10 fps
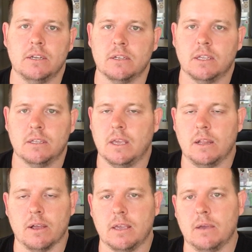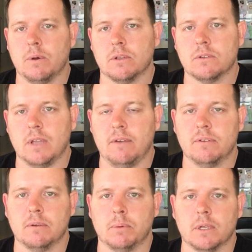Don't like keyword stuff
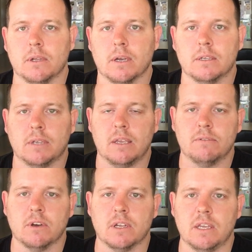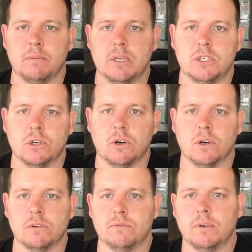it, but like say you've got an image
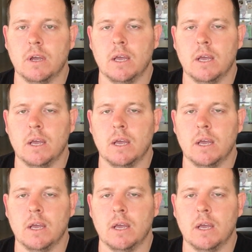of,